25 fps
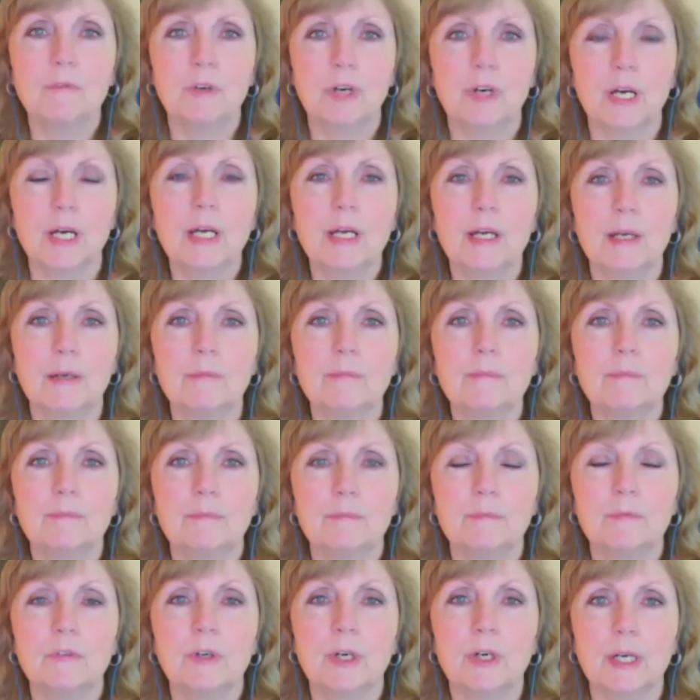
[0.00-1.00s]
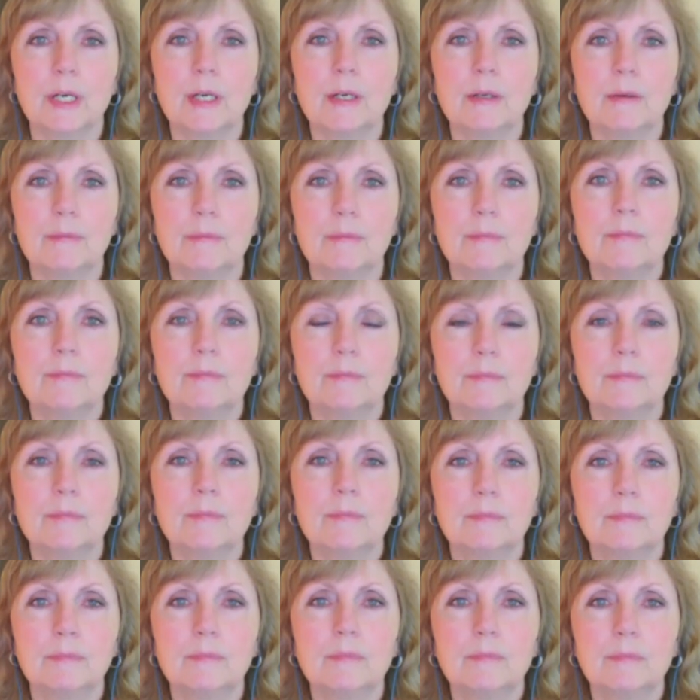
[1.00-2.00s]
right. to watch right. your business
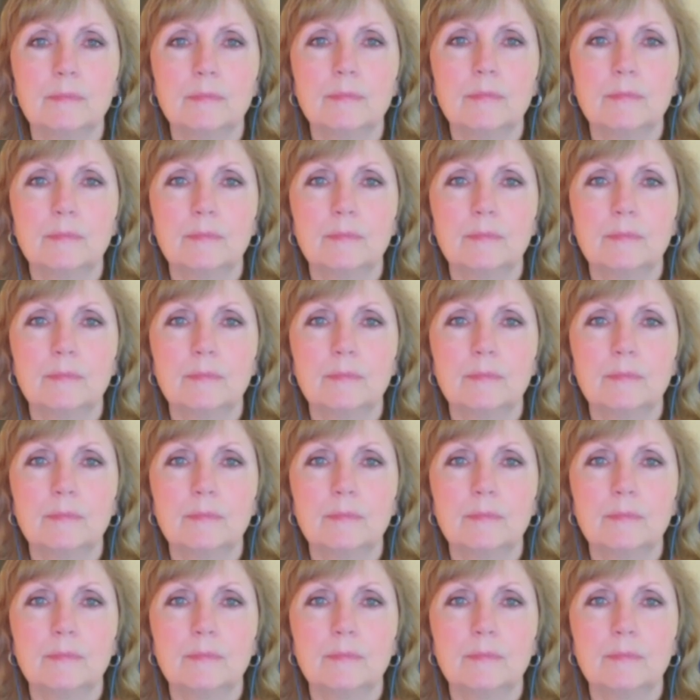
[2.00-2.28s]
perish